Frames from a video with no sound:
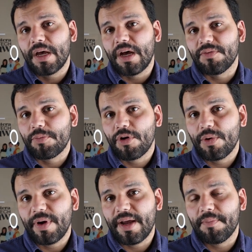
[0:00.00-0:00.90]
of a
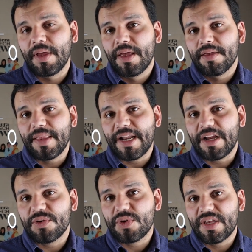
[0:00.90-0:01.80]
program that
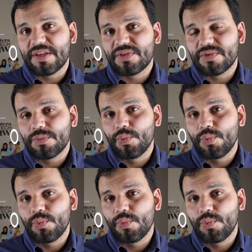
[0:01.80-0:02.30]
is